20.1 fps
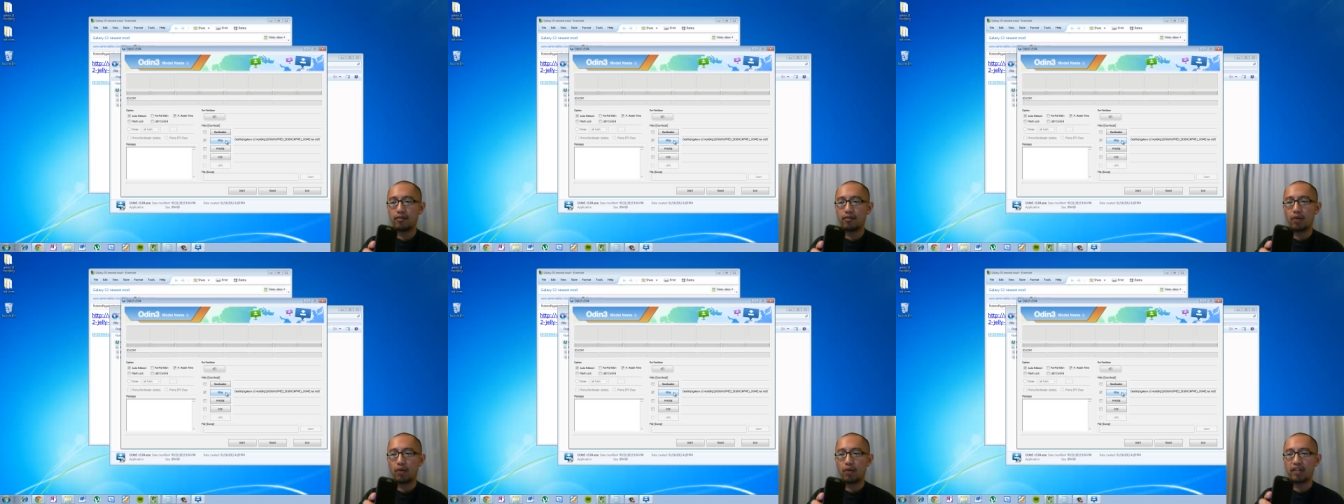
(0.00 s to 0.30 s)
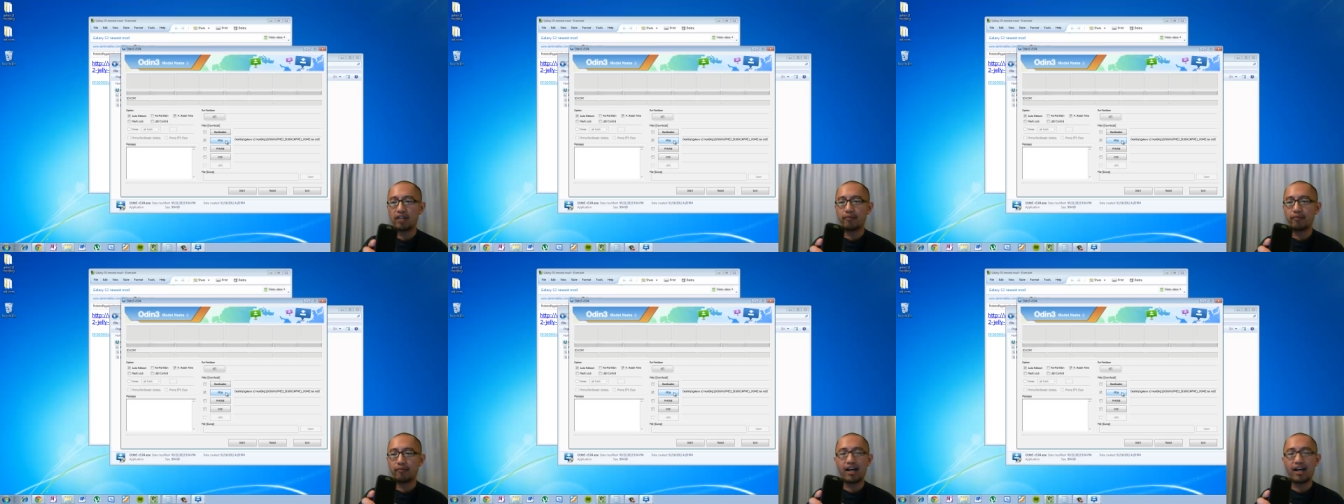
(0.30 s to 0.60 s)
one
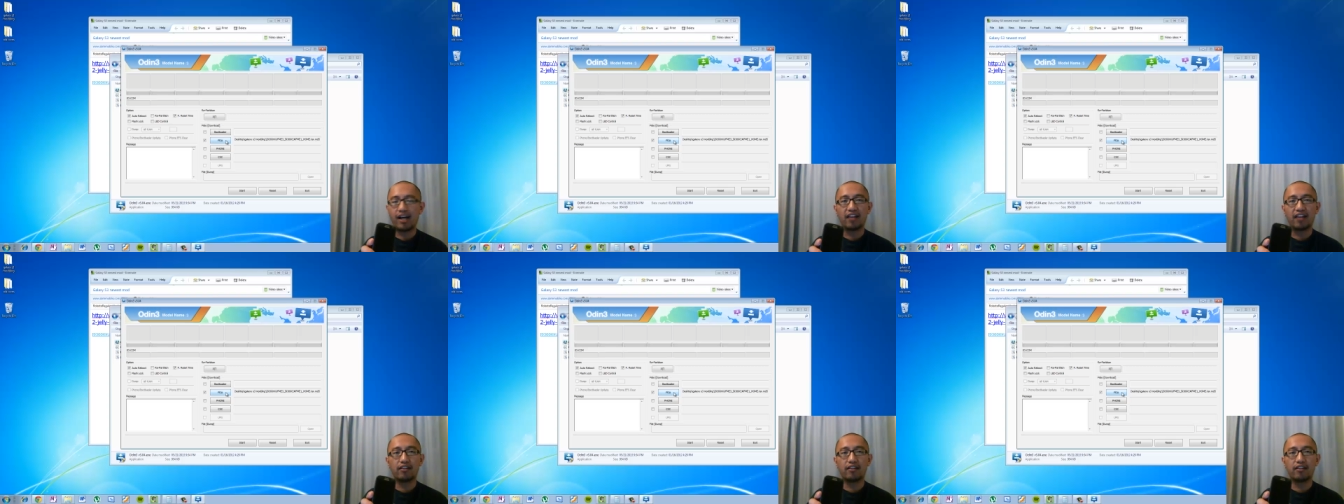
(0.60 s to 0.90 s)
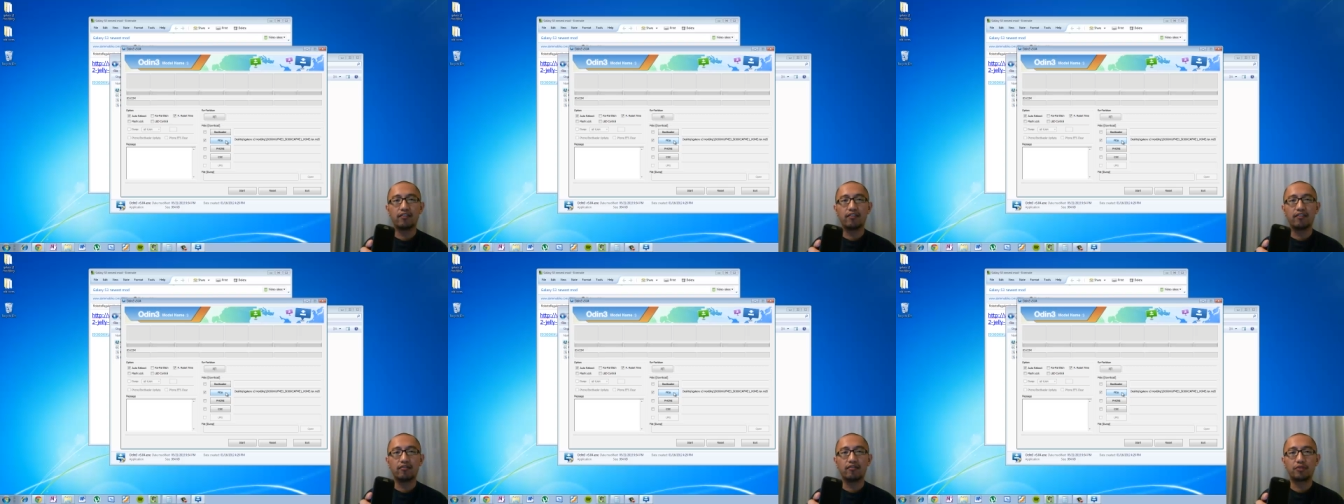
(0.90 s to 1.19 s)
of my
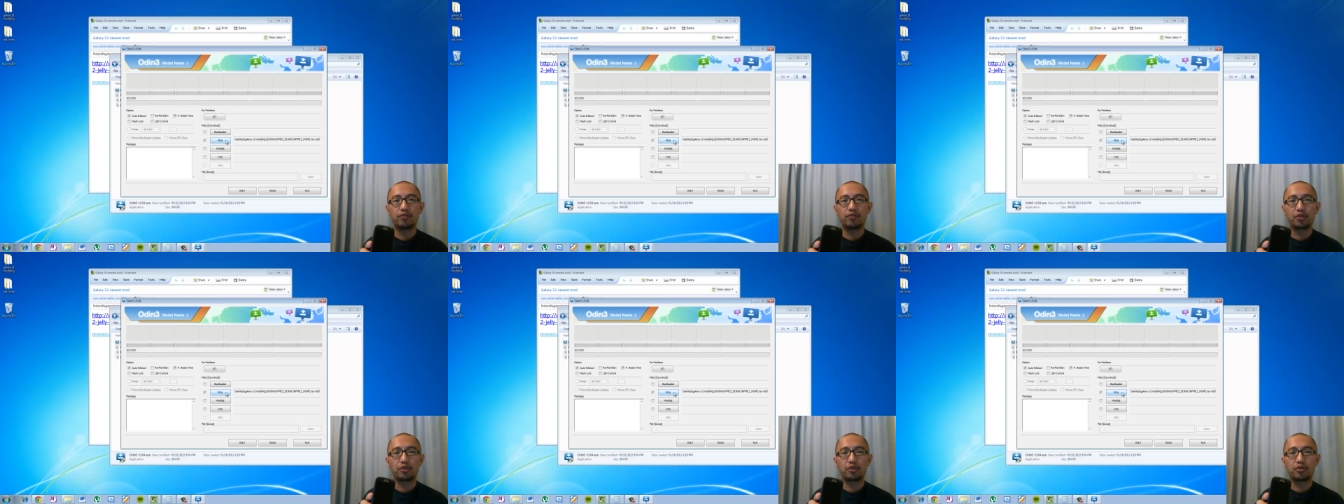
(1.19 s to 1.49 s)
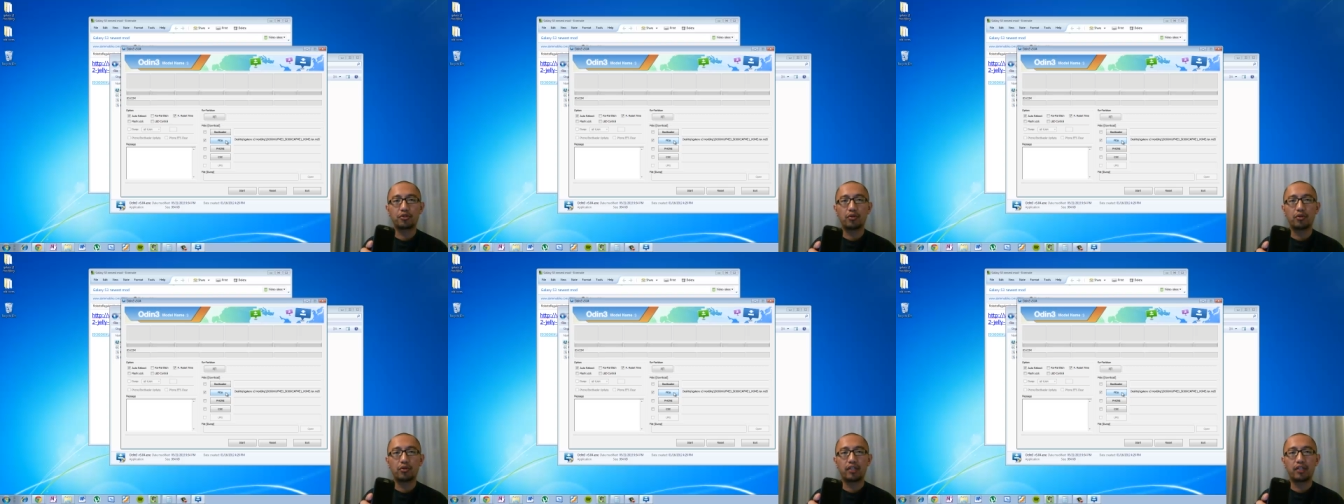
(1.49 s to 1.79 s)
other
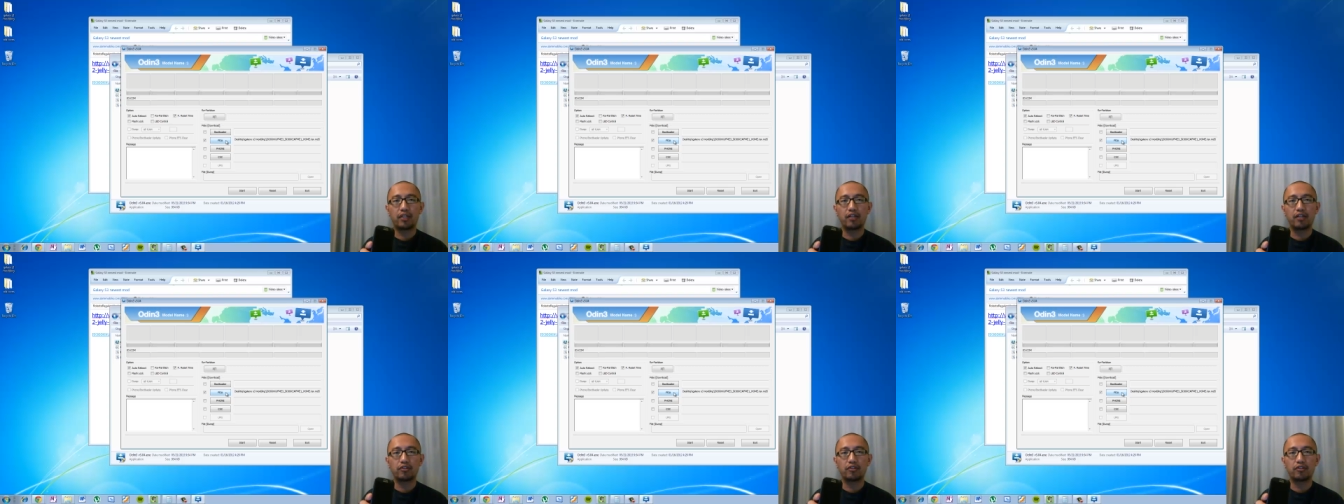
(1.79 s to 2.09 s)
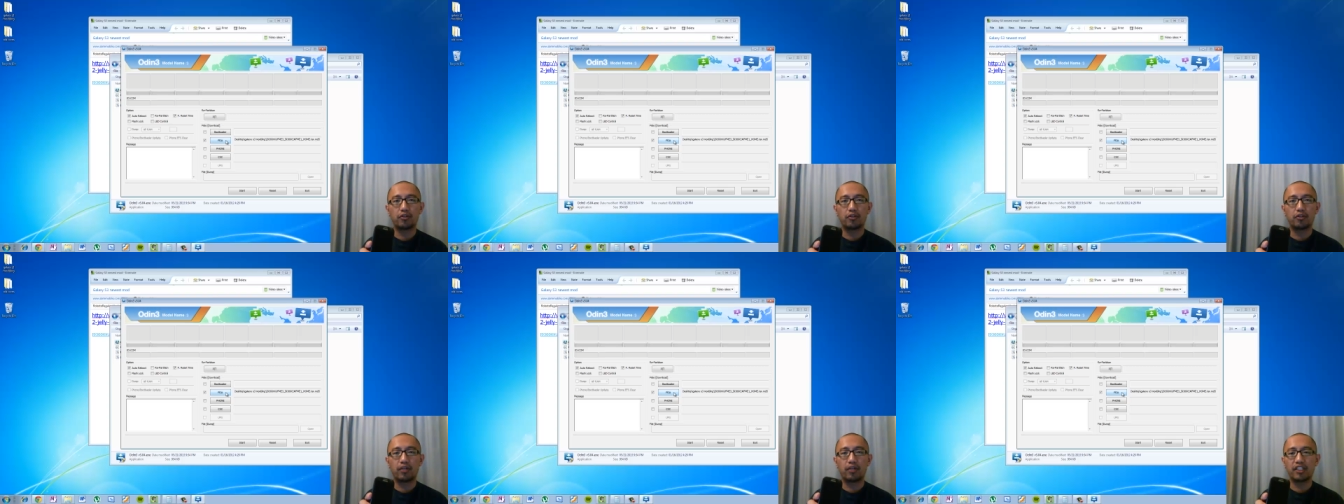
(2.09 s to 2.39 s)
tutorials
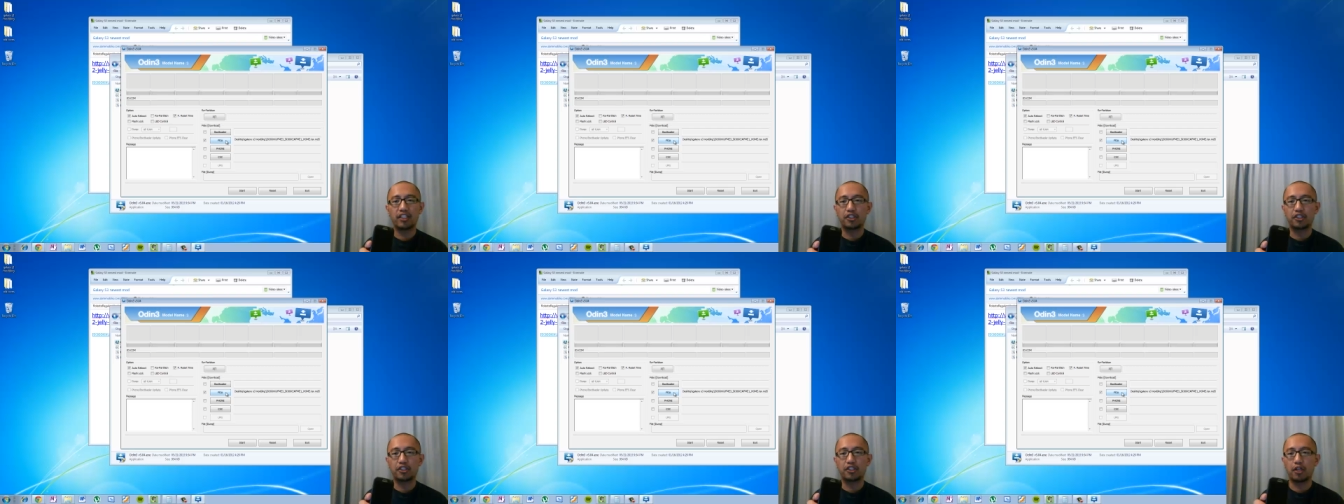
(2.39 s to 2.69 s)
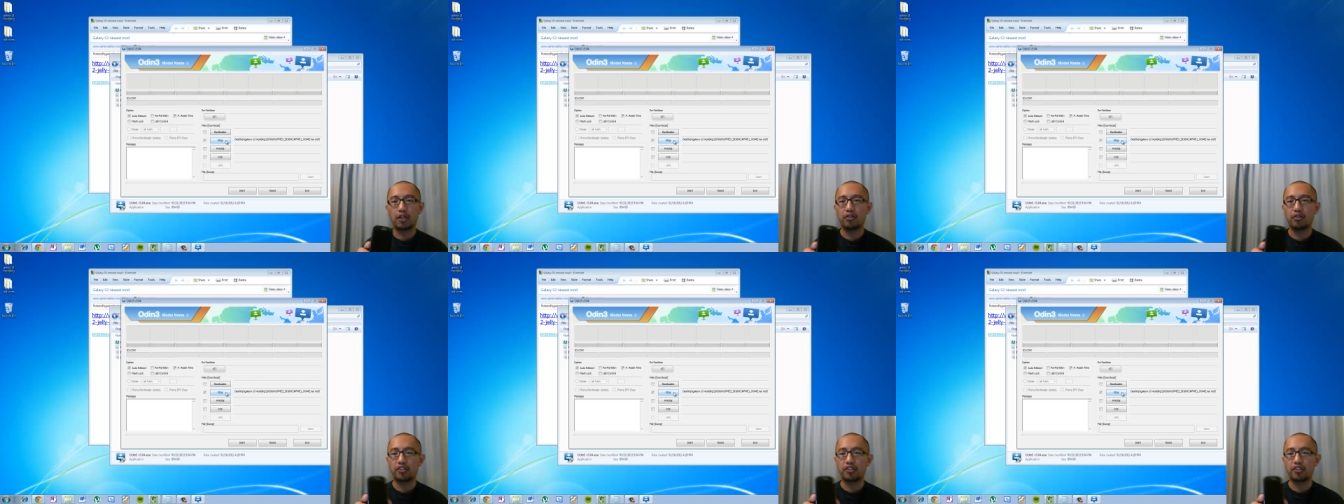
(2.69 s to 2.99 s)
already
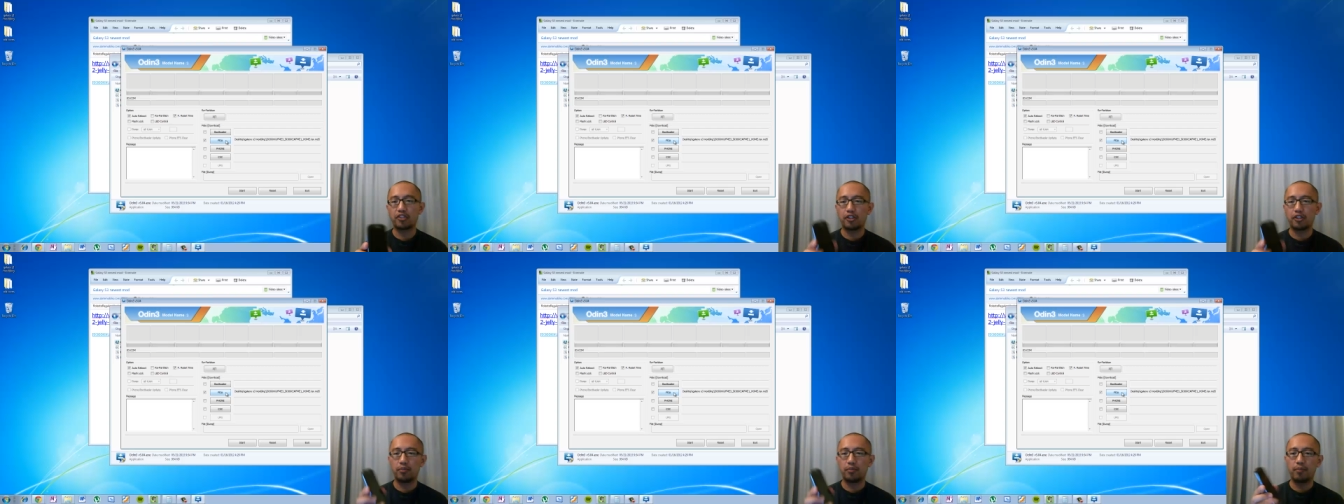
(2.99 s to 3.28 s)
shows you,